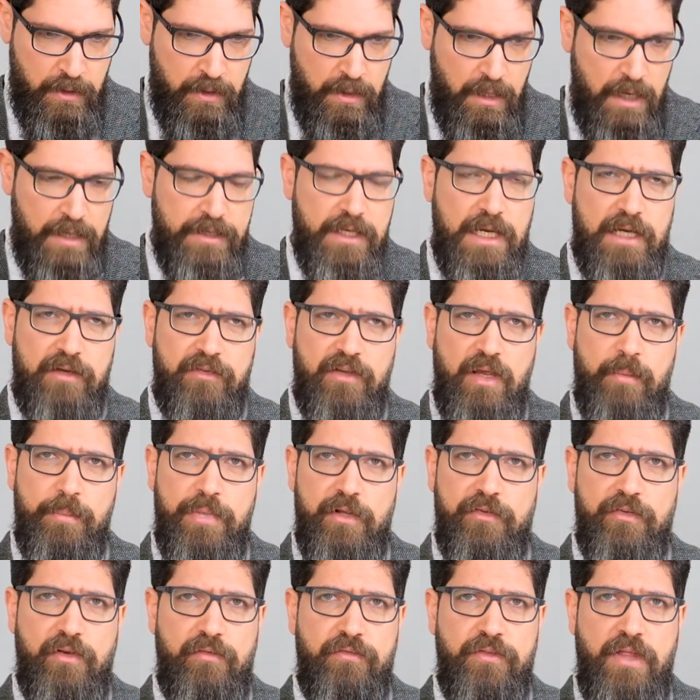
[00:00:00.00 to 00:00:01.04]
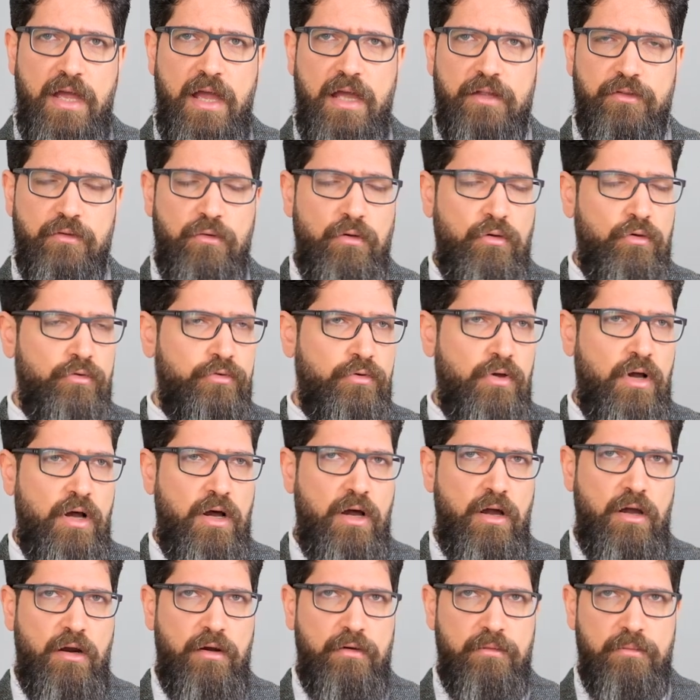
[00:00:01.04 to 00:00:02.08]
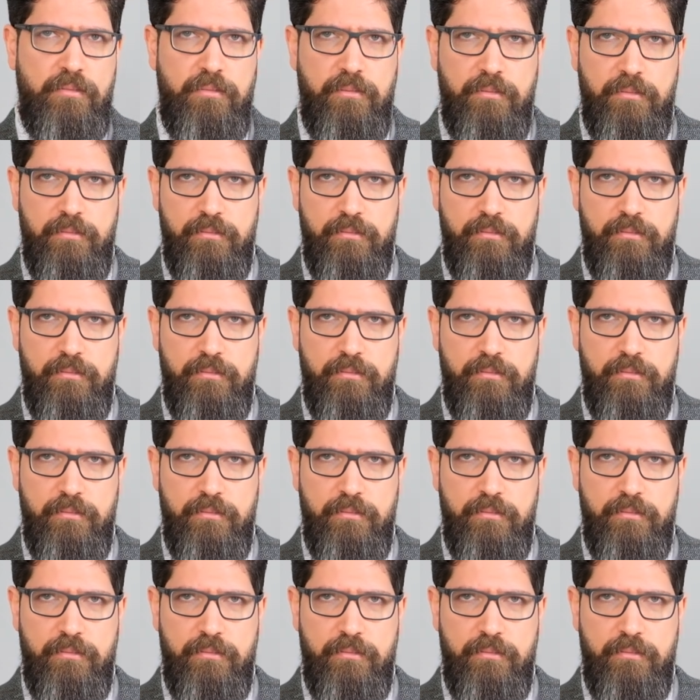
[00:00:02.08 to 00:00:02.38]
And the examples of that also are